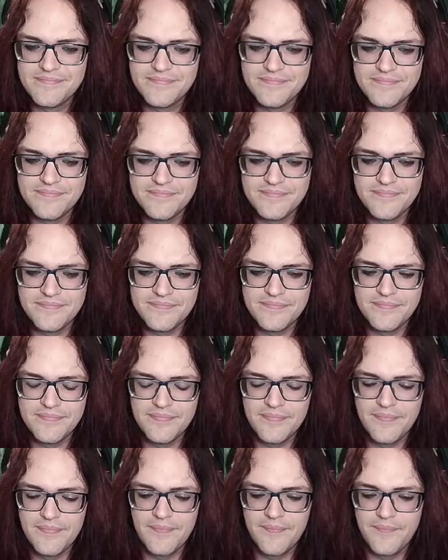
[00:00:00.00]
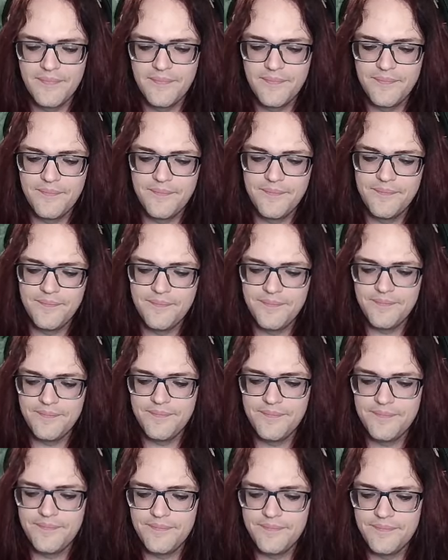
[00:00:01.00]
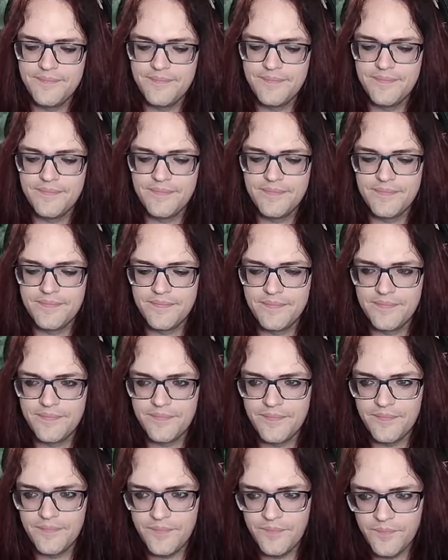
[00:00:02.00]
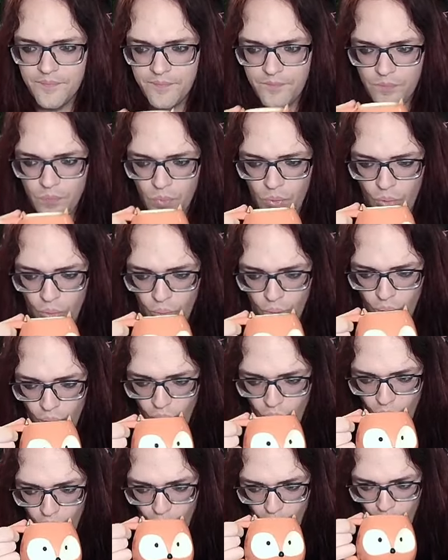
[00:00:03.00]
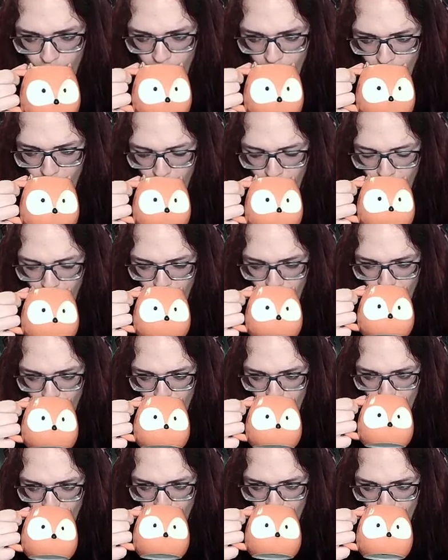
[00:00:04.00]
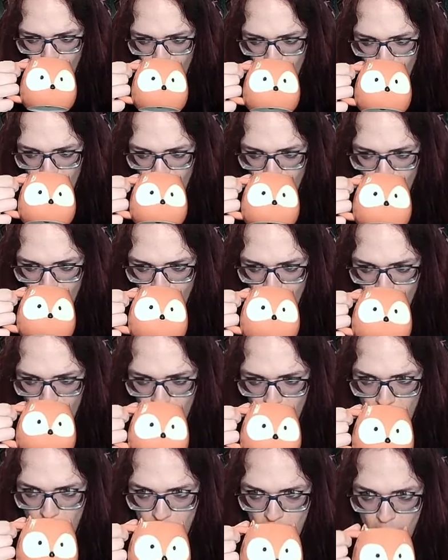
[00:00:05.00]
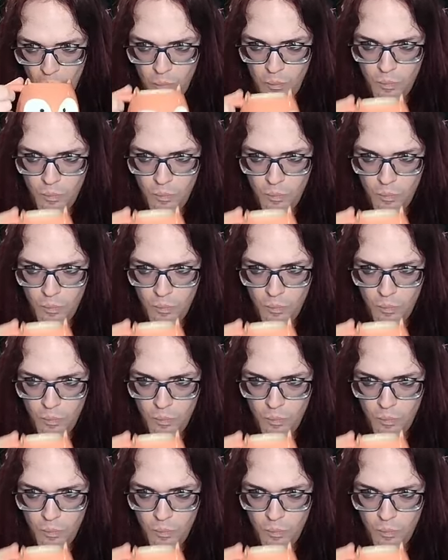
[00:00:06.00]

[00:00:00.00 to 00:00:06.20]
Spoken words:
No words are spoken by the person on screen.